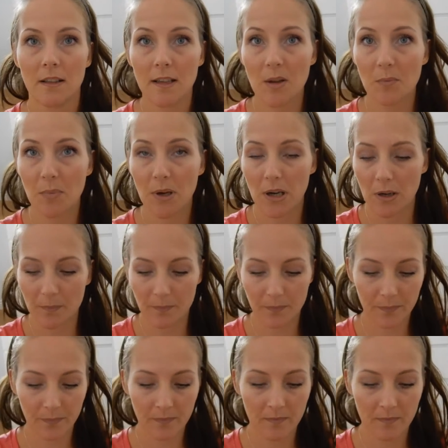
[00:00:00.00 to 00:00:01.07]
lip
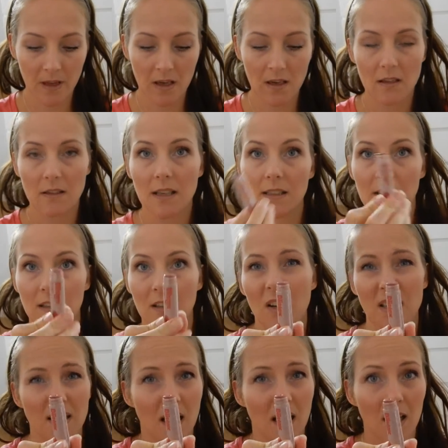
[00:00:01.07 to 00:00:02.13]
balm, because that's a
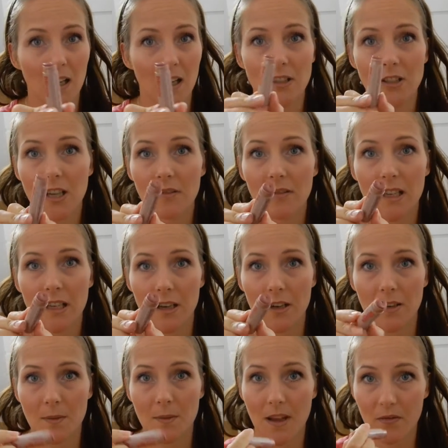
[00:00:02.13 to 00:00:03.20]
nice colour. It generally
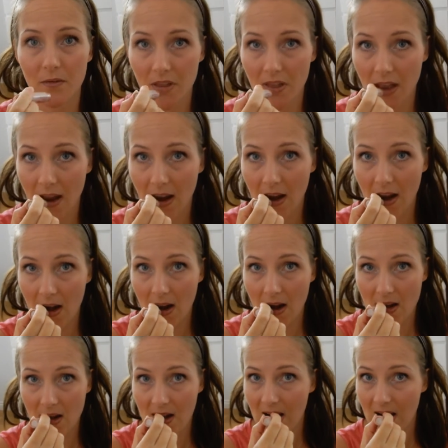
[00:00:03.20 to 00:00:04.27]
goes with everything, and
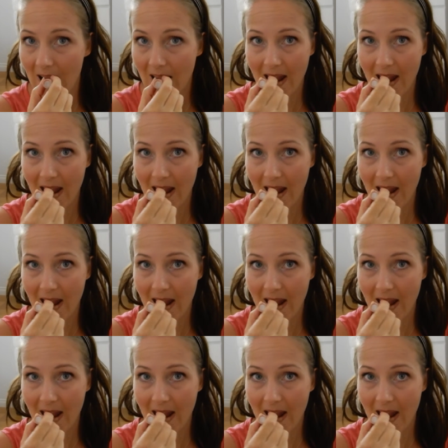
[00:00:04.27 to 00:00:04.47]
I just